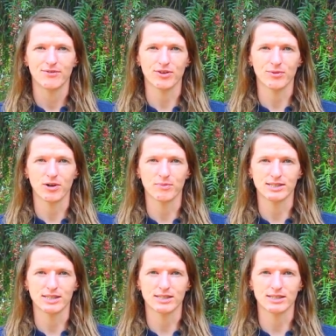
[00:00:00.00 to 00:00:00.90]
for the
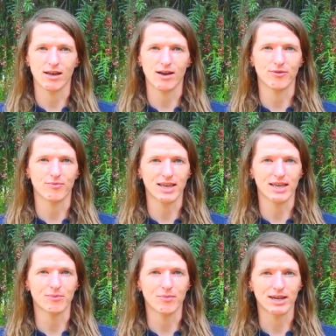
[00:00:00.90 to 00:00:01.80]
purposes of
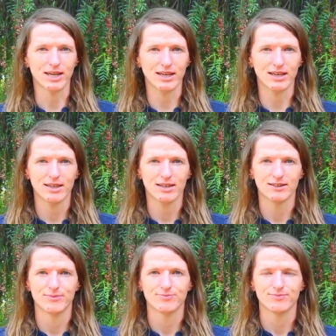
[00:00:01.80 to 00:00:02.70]
making money,
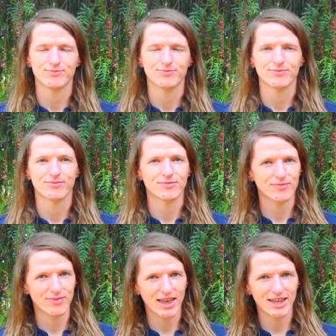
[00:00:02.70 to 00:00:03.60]

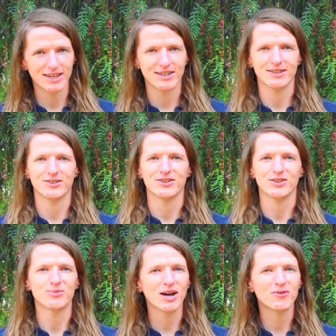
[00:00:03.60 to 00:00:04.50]
then
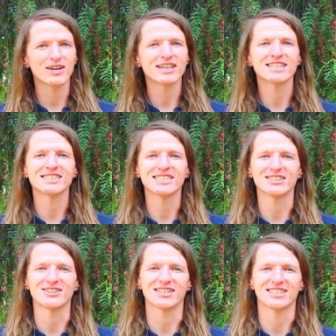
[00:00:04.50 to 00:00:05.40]
you might want to
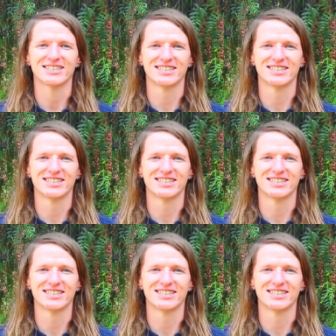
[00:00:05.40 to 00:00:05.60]
consider it.